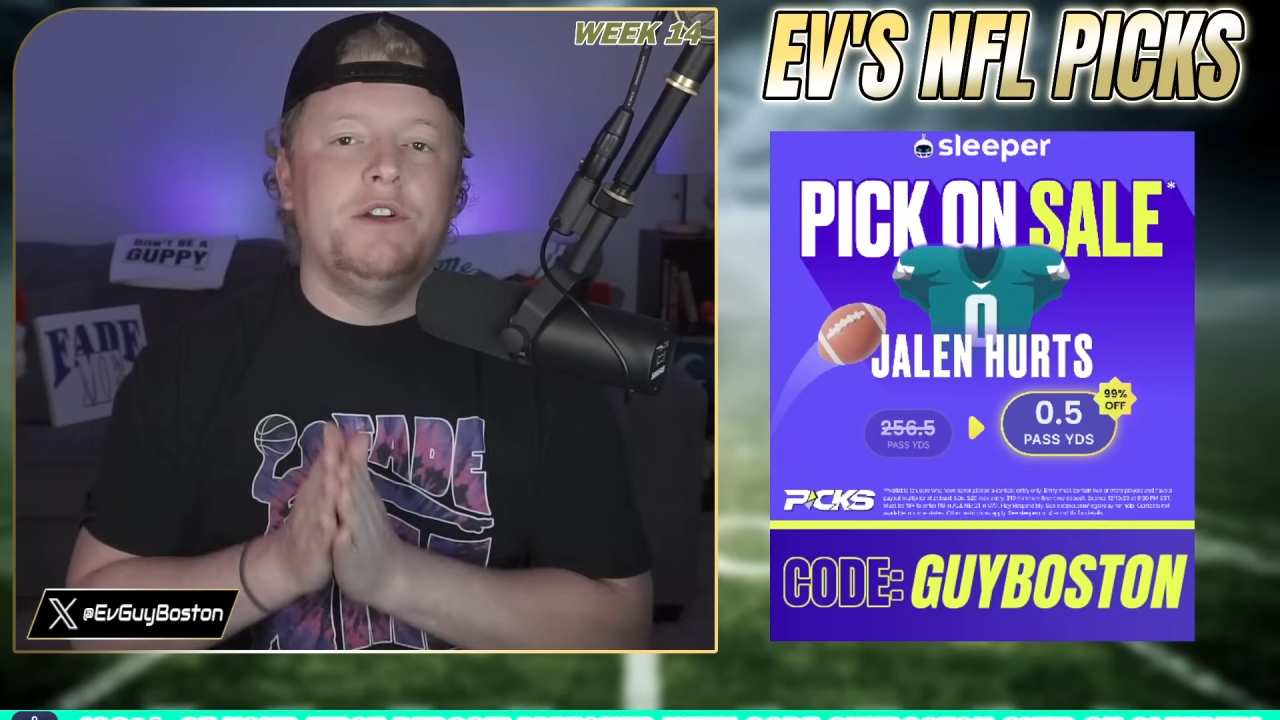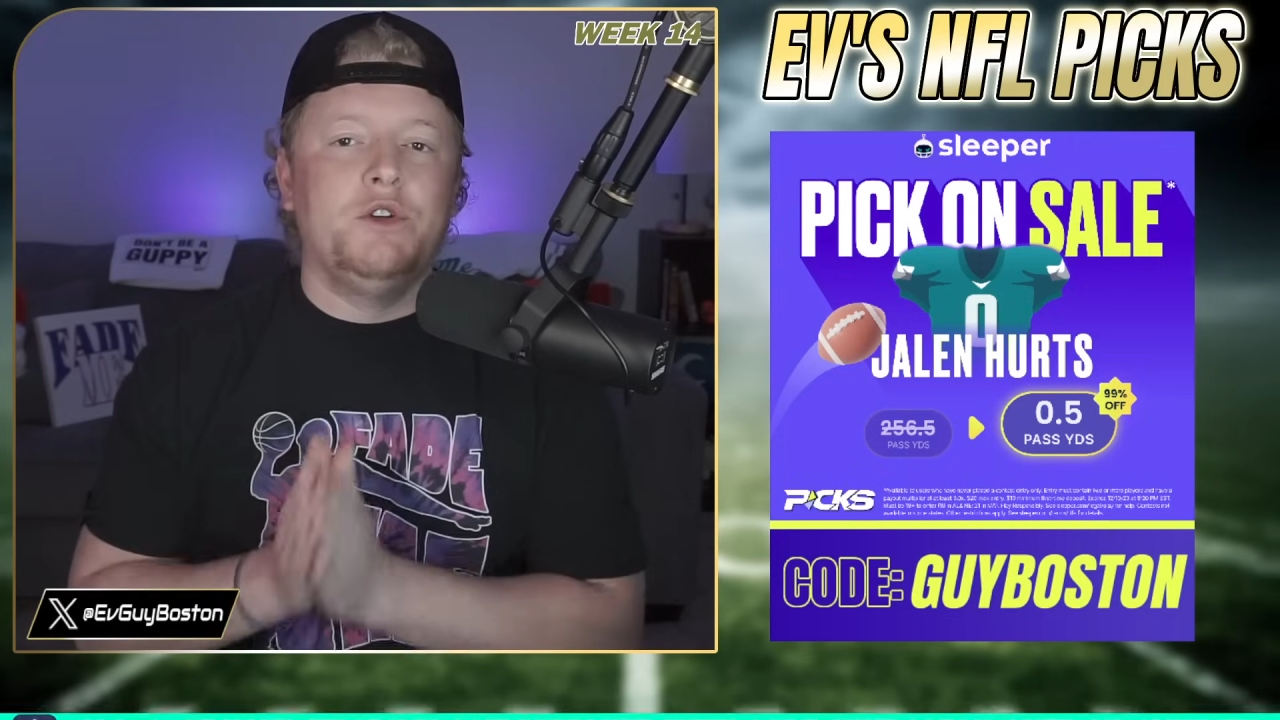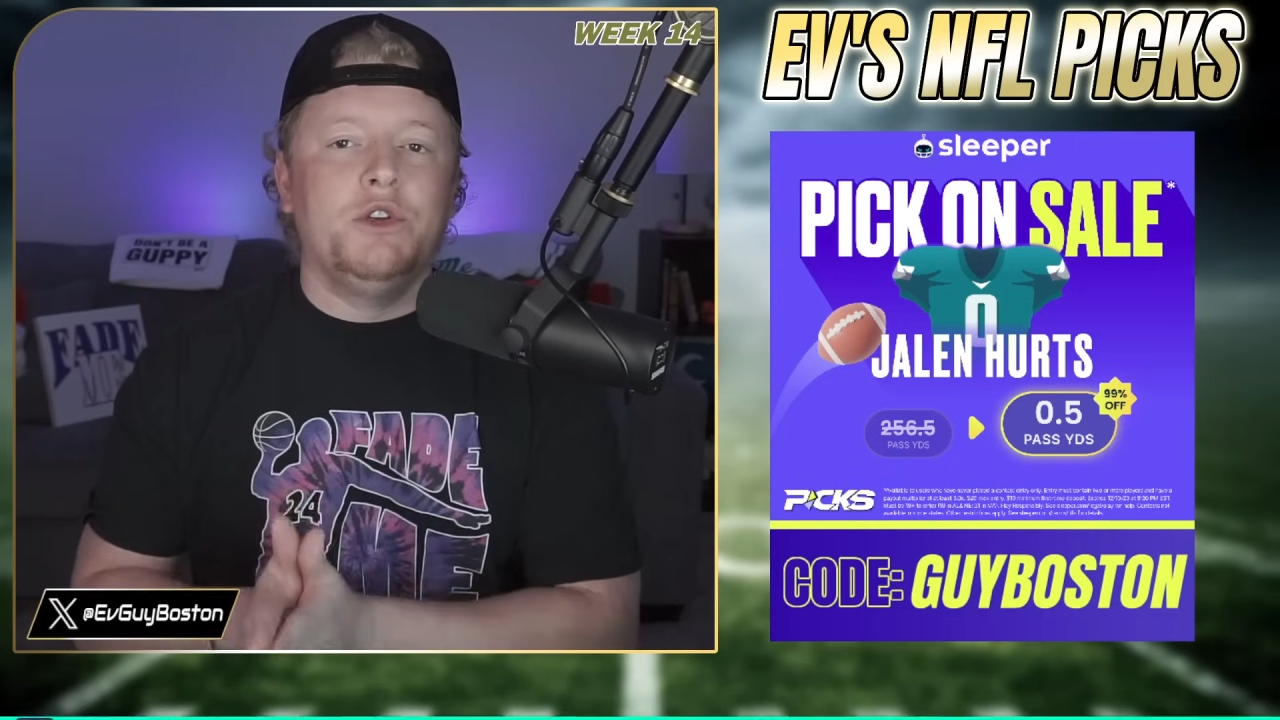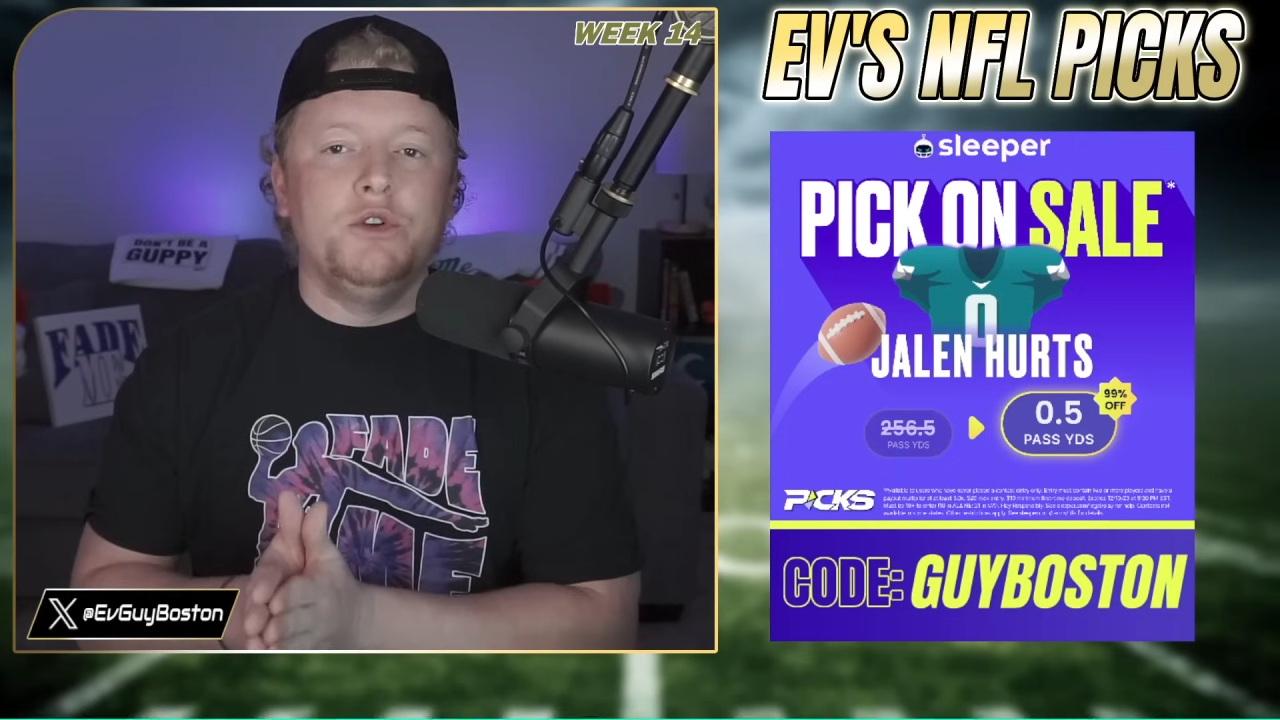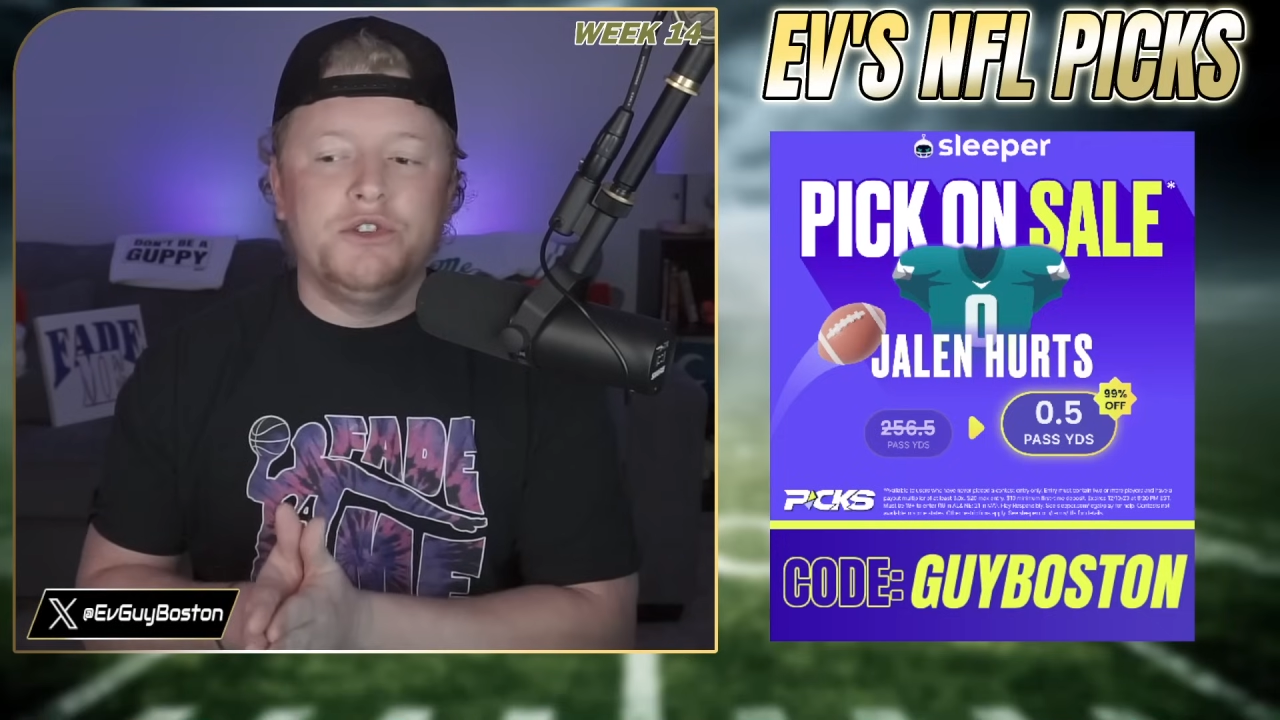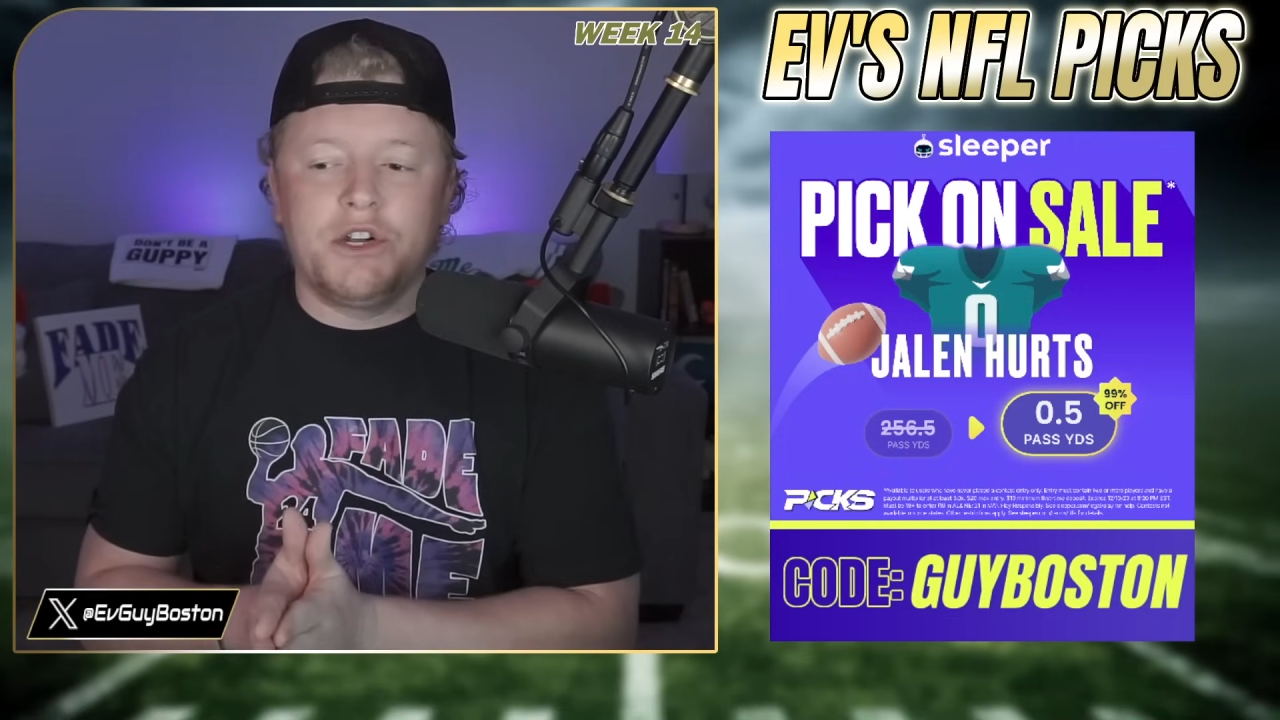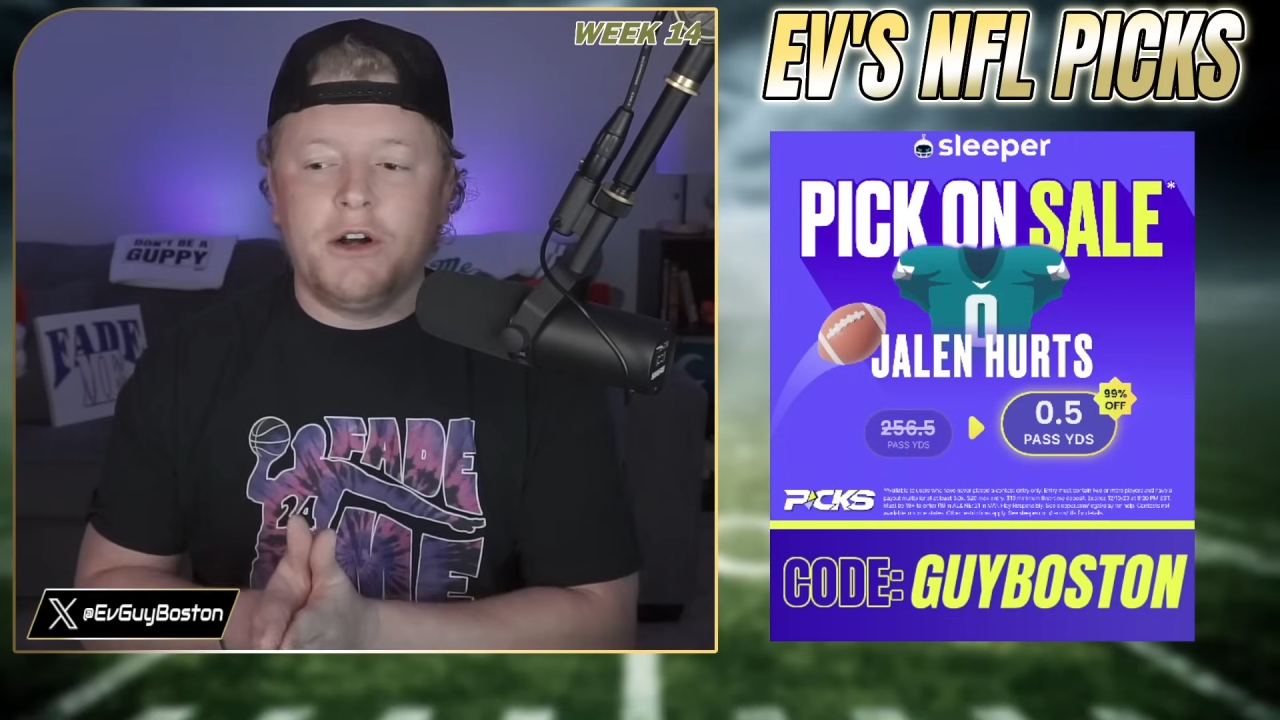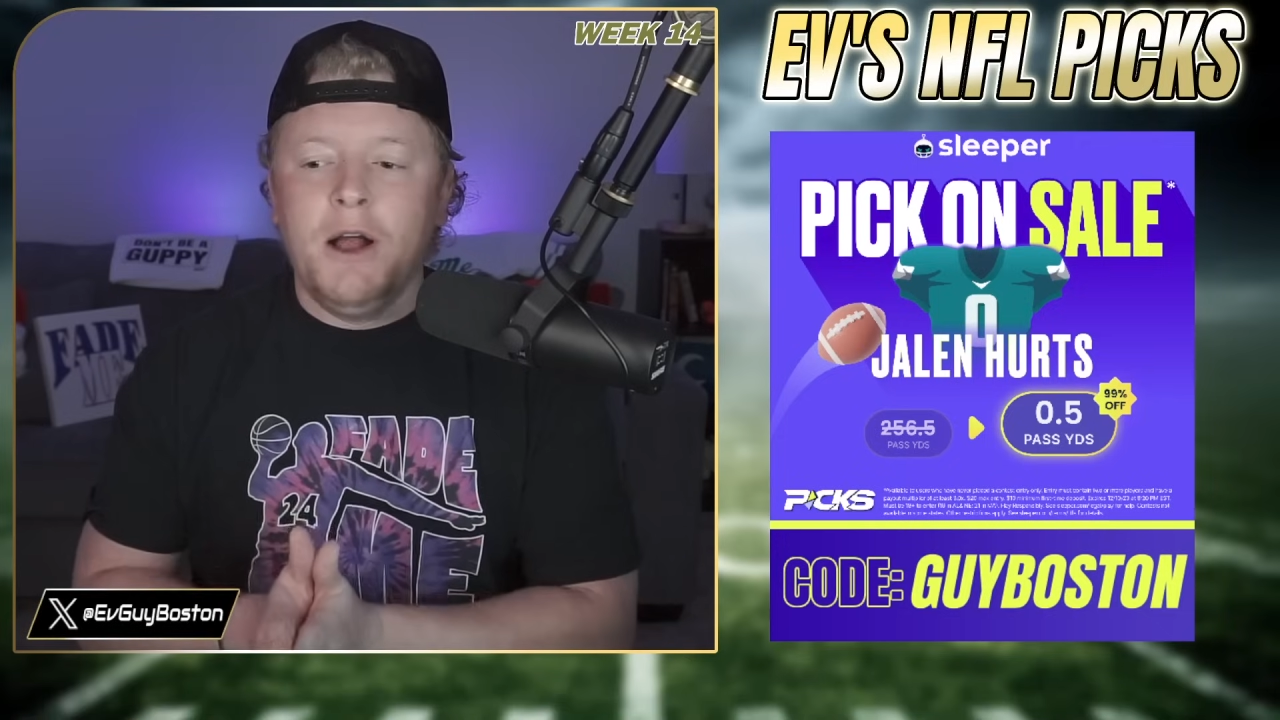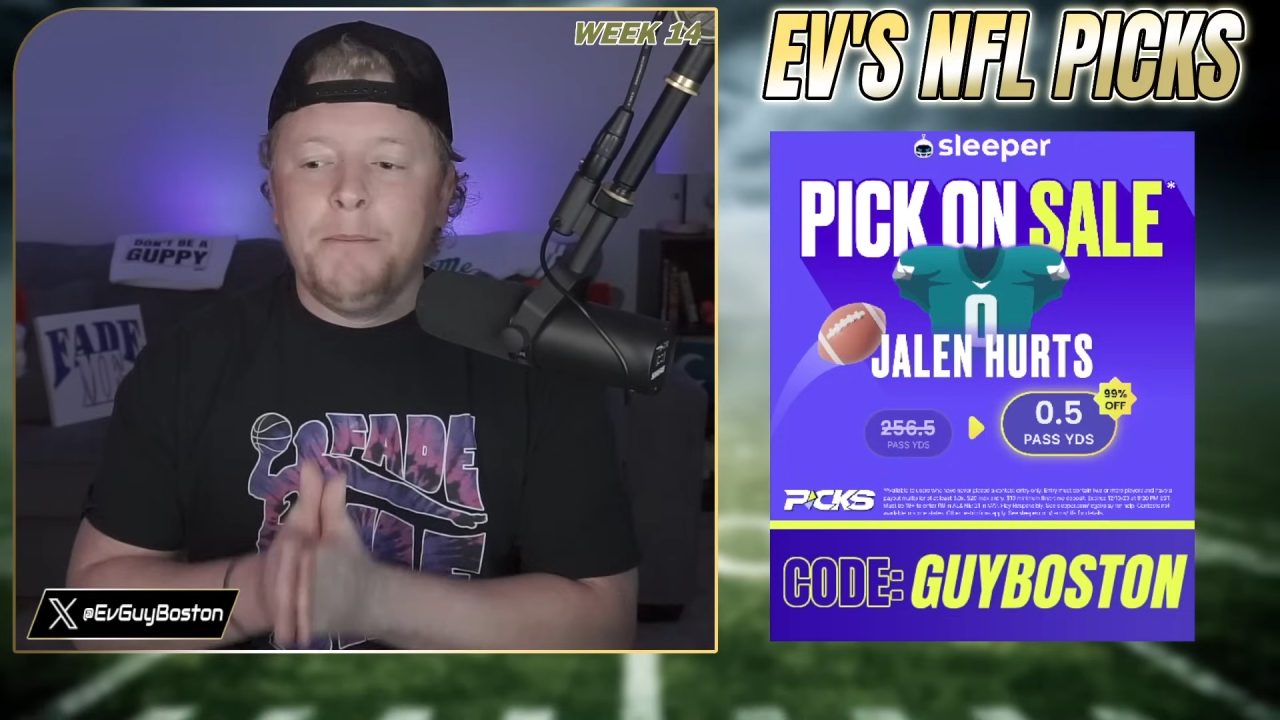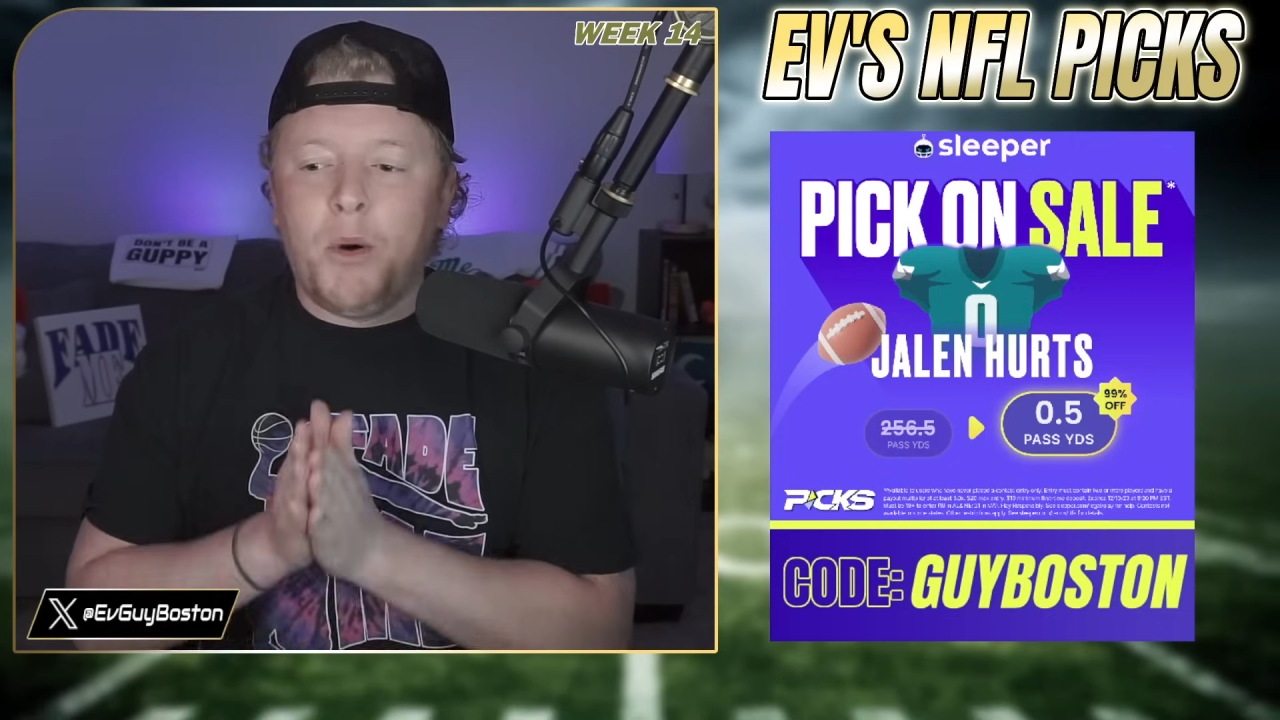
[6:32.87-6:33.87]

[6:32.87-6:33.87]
new user,